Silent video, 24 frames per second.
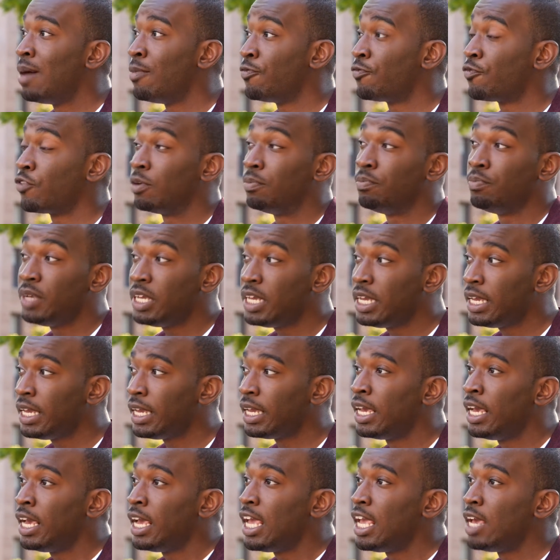For
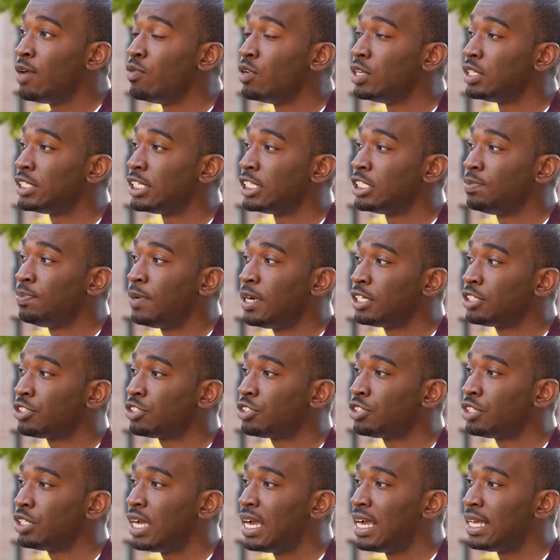me, it was
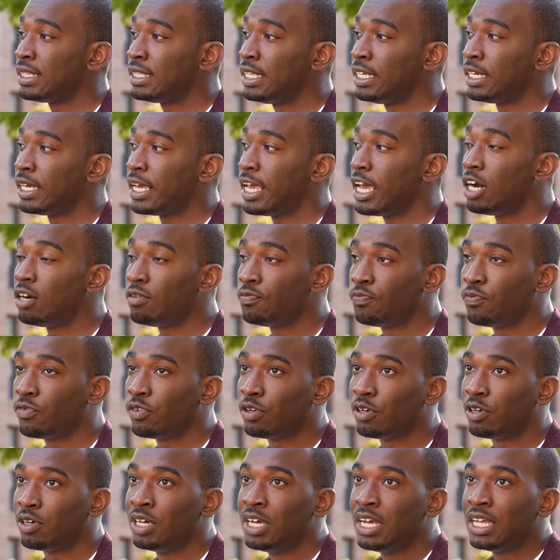especially, I think,
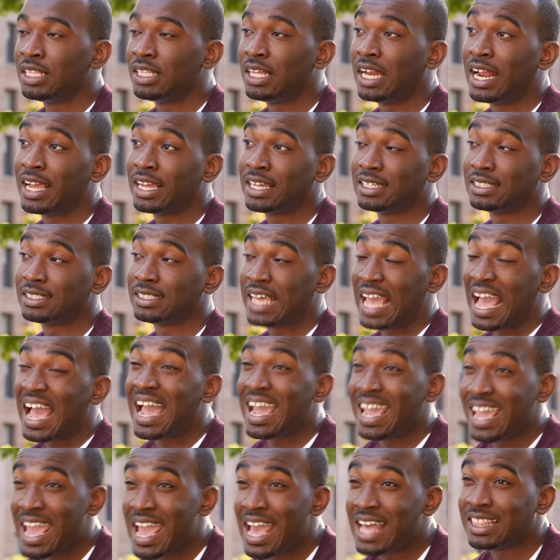helpful that I could say
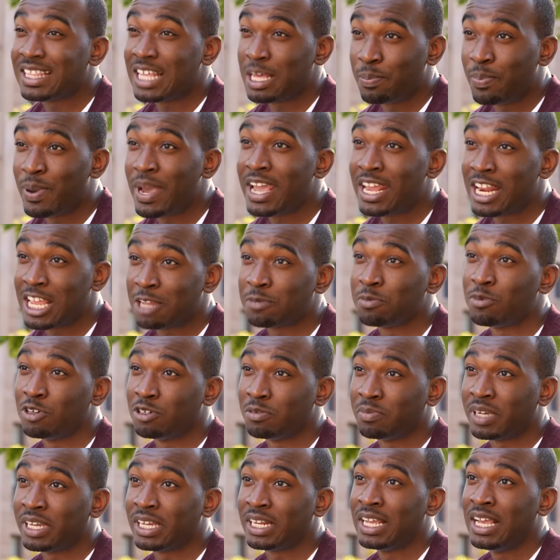I had that panic
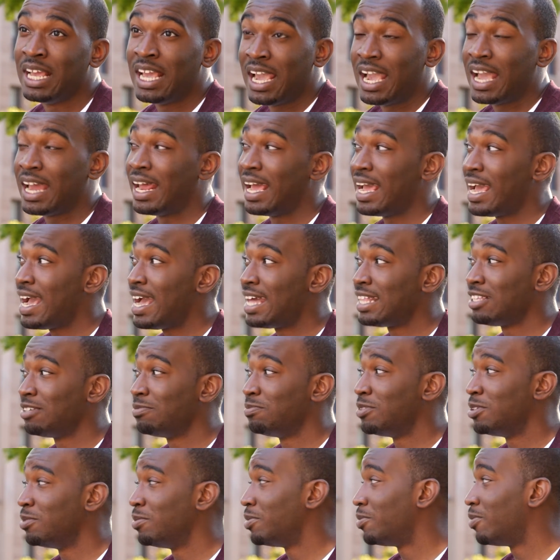moment, and I had the
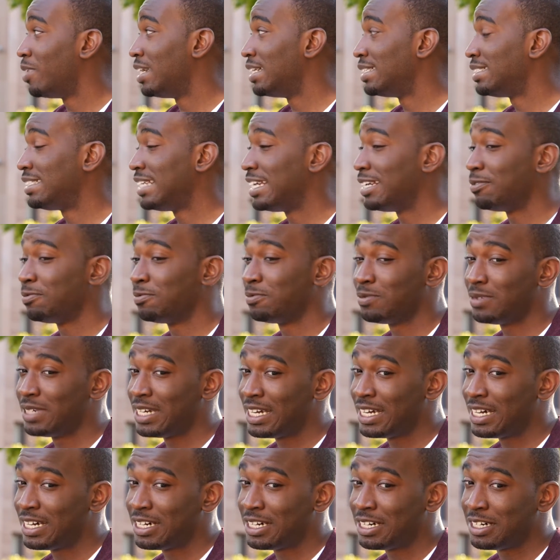moment where I said,
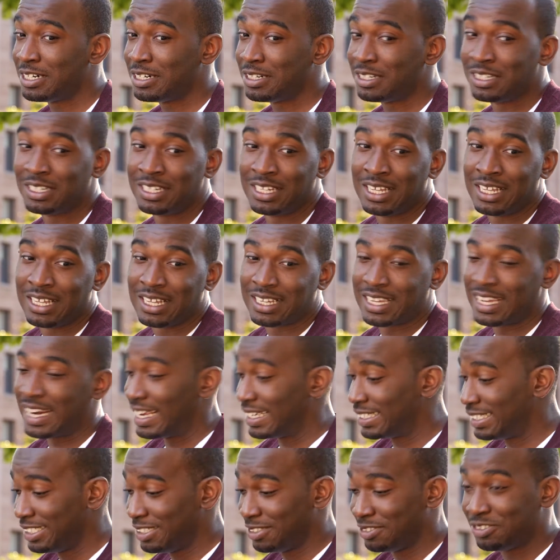well, can I
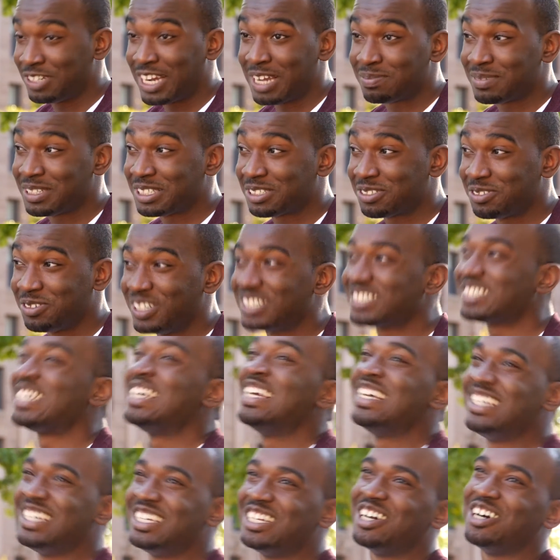still drop this course?
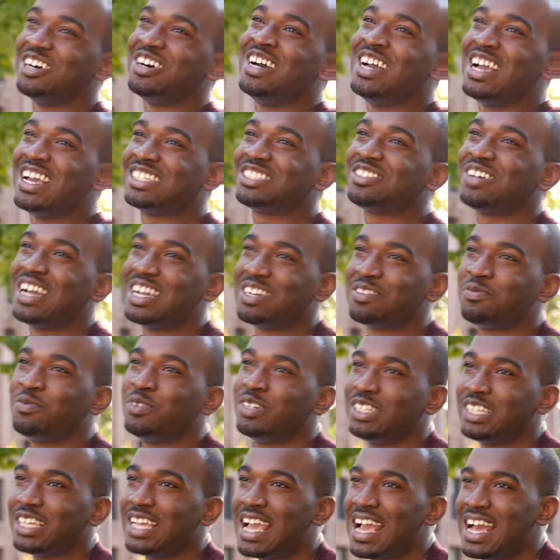And so I
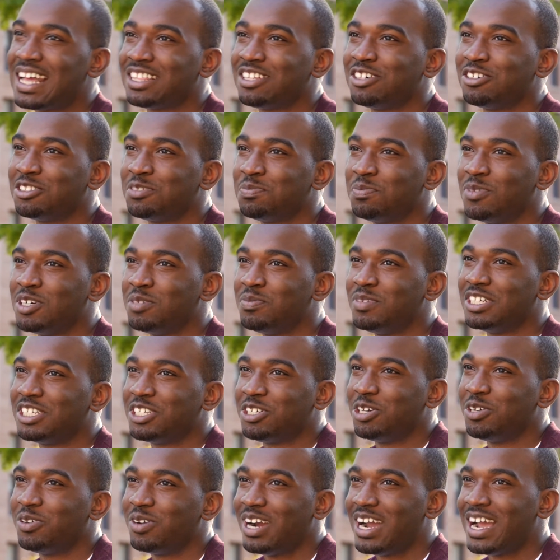really had those moments
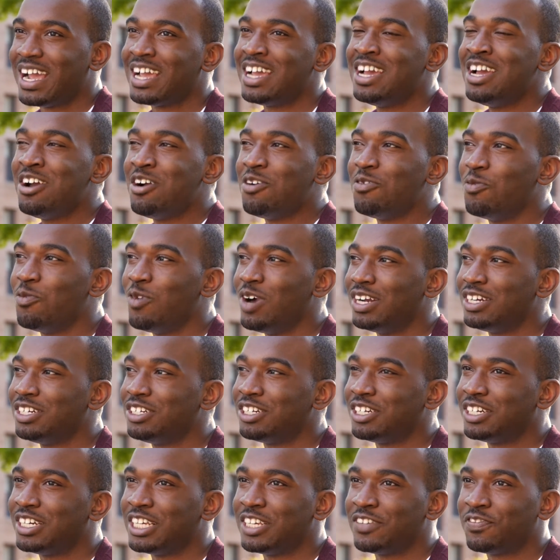where I
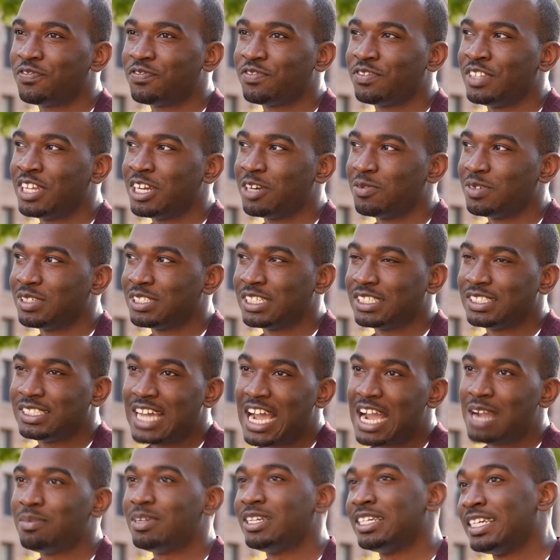wondered if there was a
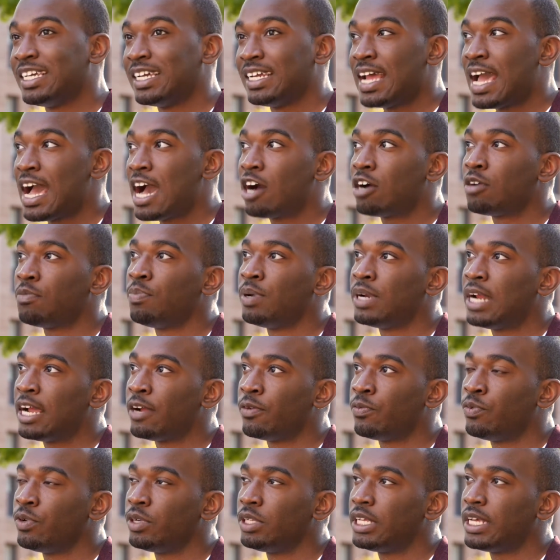time to get out, but I
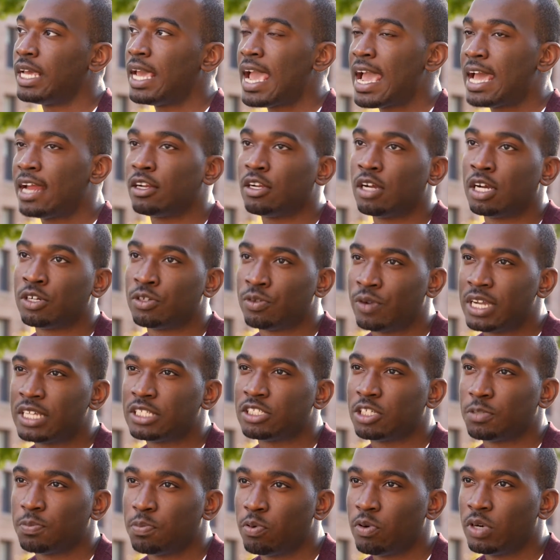really had a great
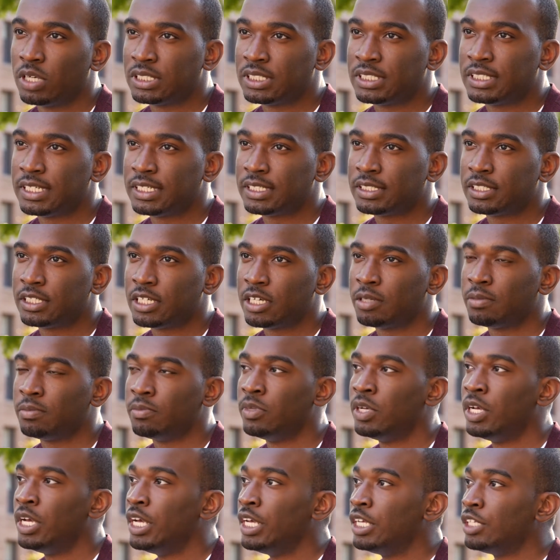support system
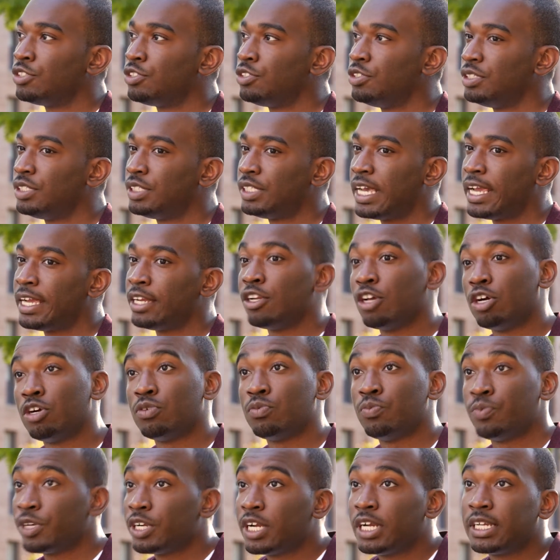to say, no,
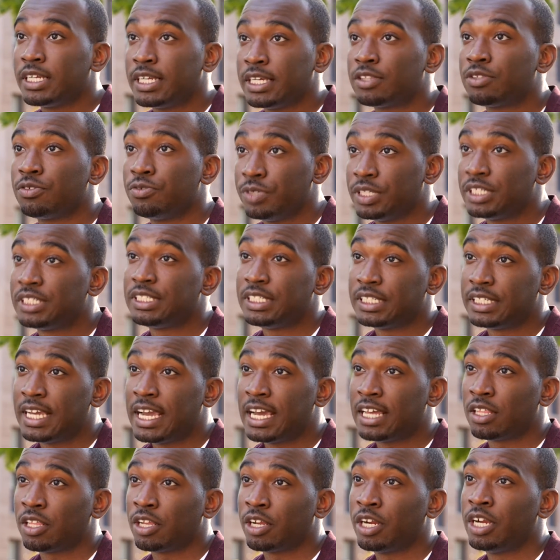we're gonna get through this
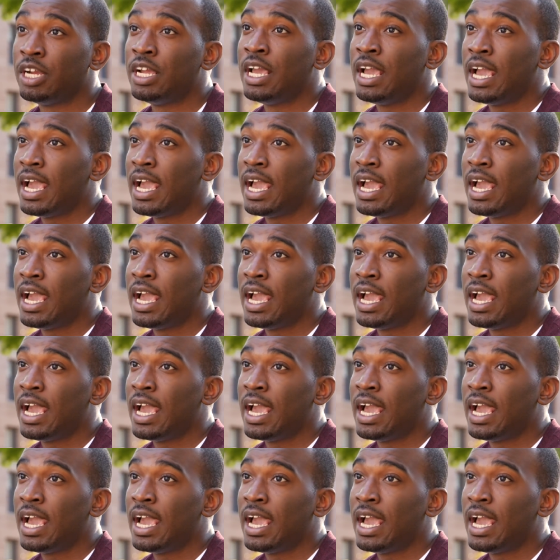together.